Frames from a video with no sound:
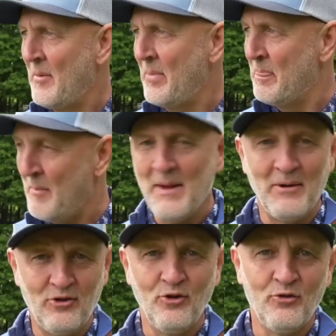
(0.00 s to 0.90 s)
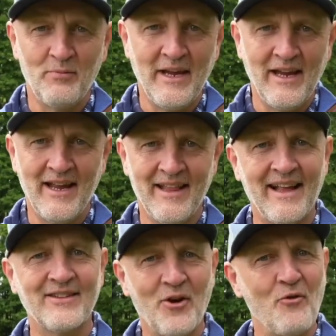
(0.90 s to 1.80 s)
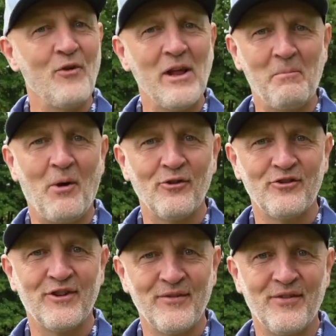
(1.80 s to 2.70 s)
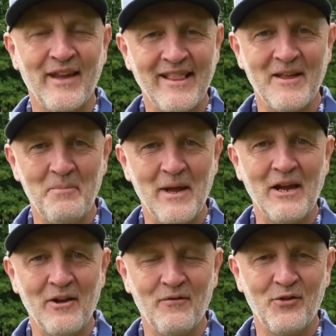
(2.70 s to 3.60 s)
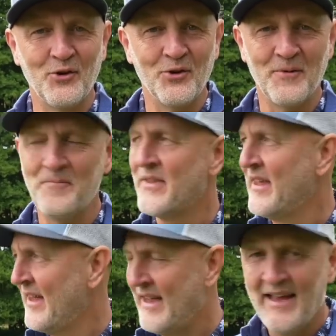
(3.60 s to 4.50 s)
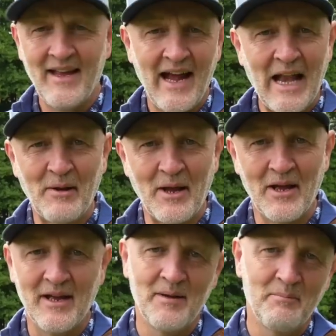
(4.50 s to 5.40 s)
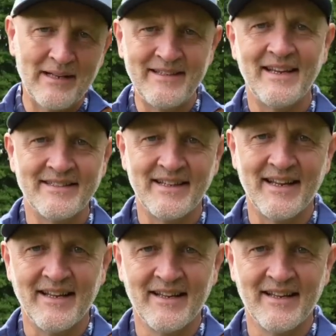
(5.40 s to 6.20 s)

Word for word: maybe just me, that's a real positive thing that Ping have done. Anyway, back to yesterday.